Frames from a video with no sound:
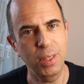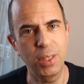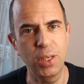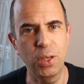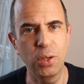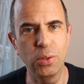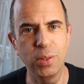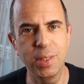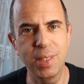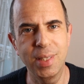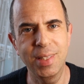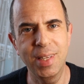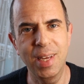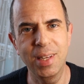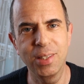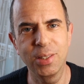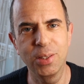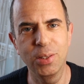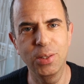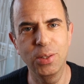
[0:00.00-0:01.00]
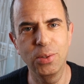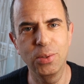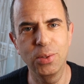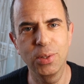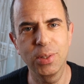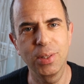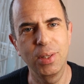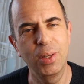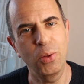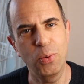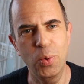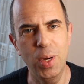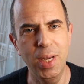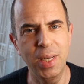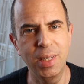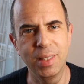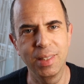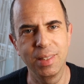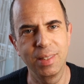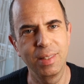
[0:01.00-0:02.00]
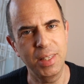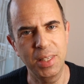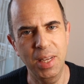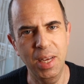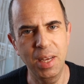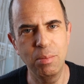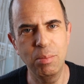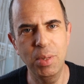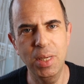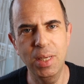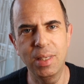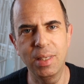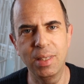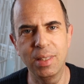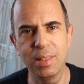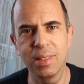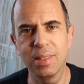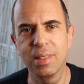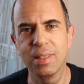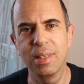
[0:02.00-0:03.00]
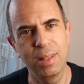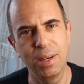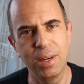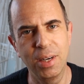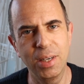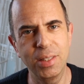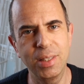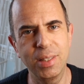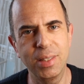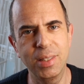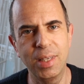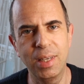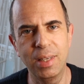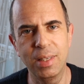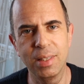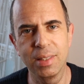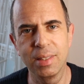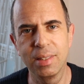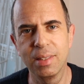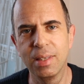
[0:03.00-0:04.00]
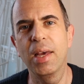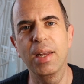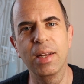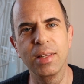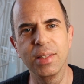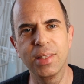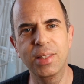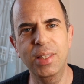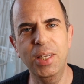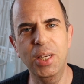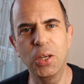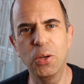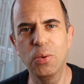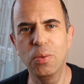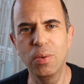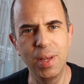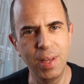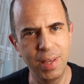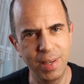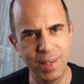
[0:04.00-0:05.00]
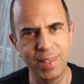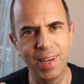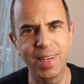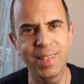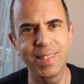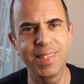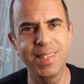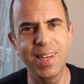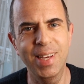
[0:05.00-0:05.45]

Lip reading: You only stand to lose the weight, the diabetes, the heart disease, and I'll see you next